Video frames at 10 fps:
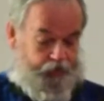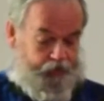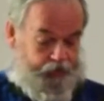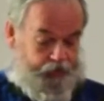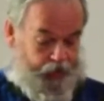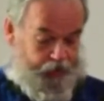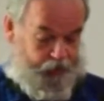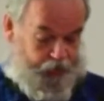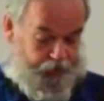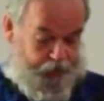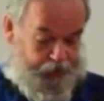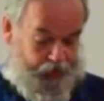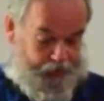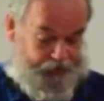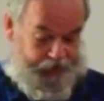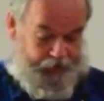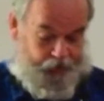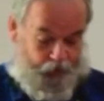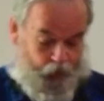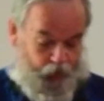Father, as we come together to
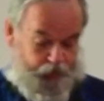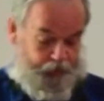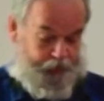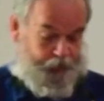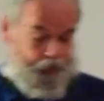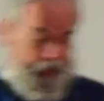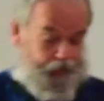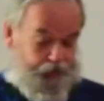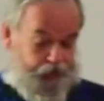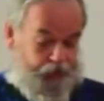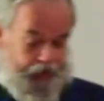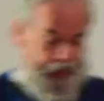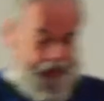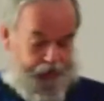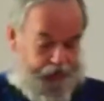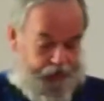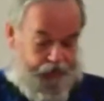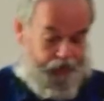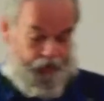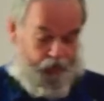worship and praise you today,
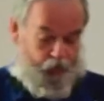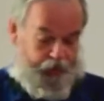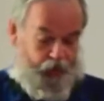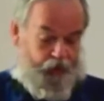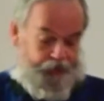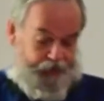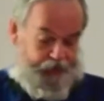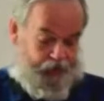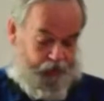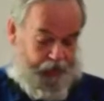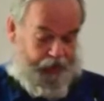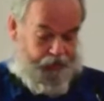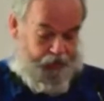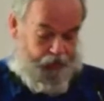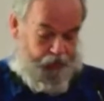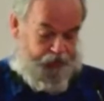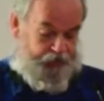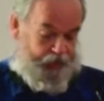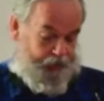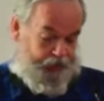we are thinking about those that
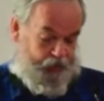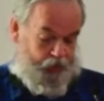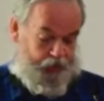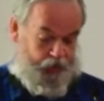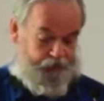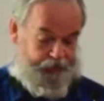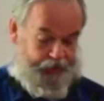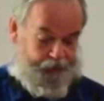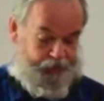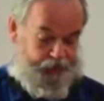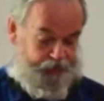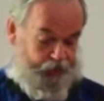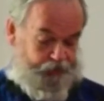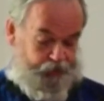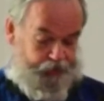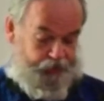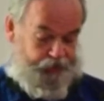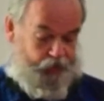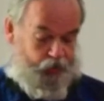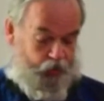we know in our families, our friends, our
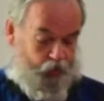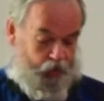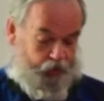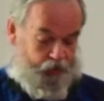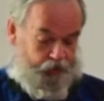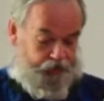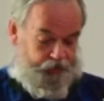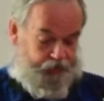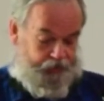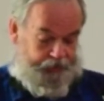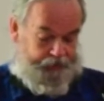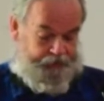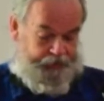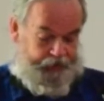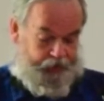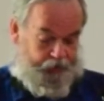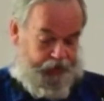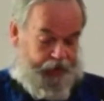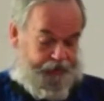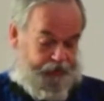coworkers, that we'd
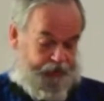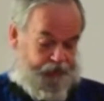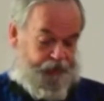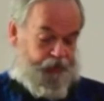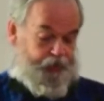like to live for you.